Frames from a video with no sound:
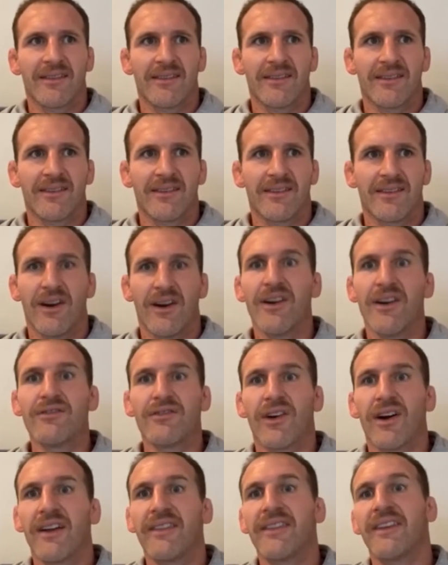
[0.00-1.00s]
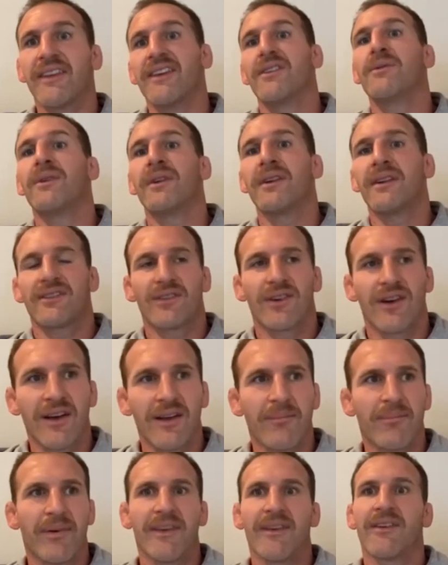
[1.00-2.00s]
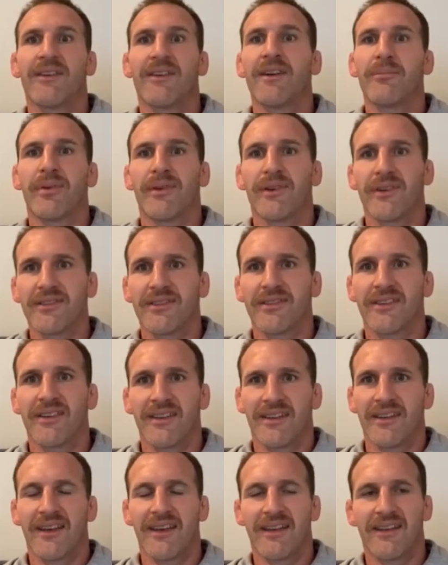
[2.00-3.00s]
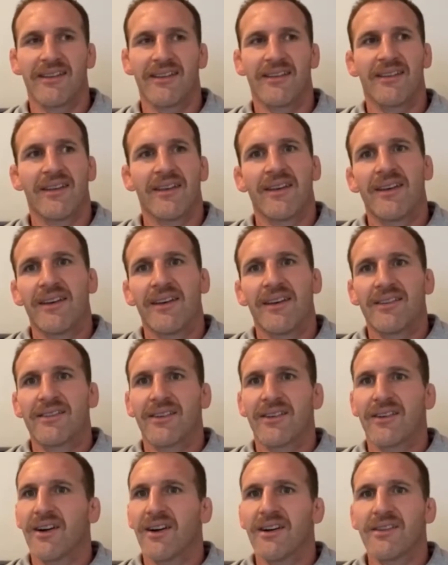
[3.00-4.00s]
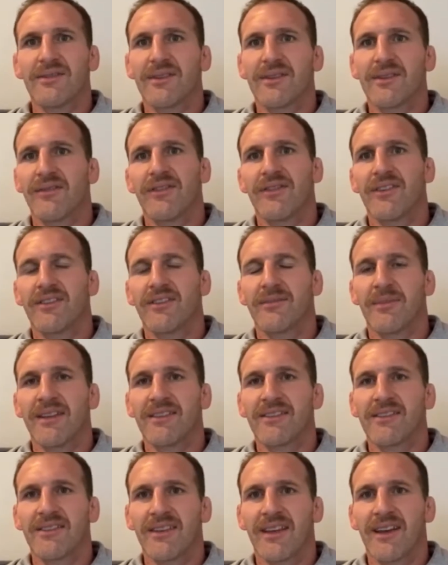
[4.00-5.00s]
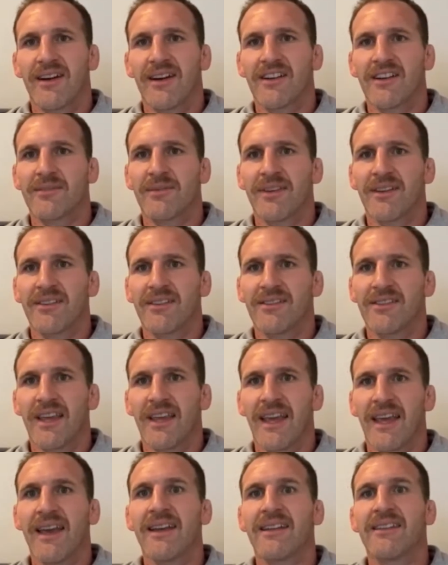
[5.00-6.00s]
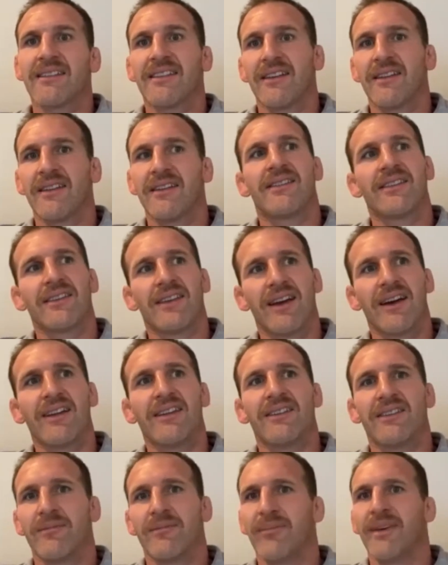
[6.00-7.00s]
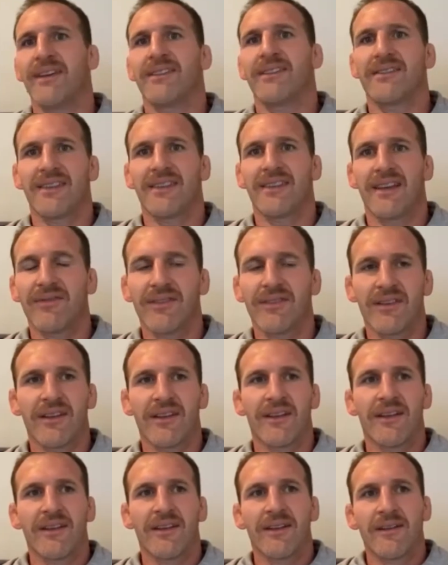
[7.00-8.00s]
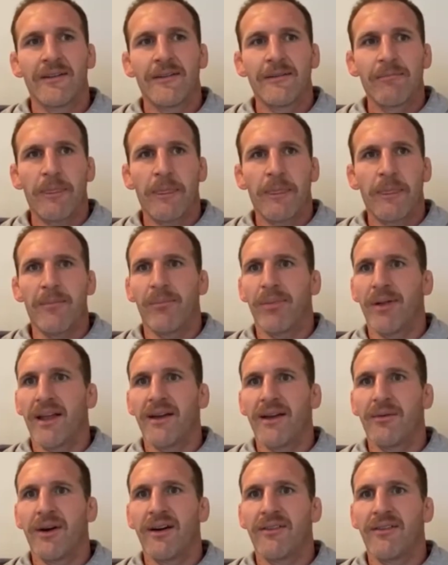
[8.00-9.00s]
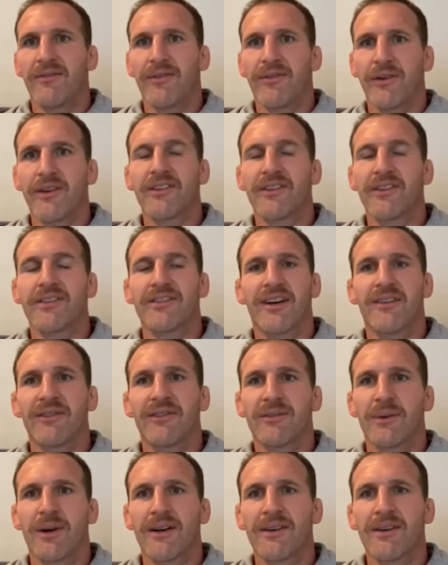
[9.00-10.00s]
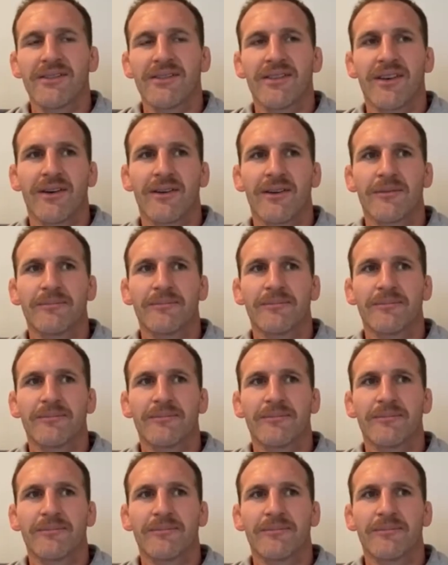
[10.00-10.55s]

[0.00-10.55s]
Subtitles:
your own right that you want to try and be your own person. And so guys will give you as much encouragement as you can to go out there and be yourself and play well for yourself as well. So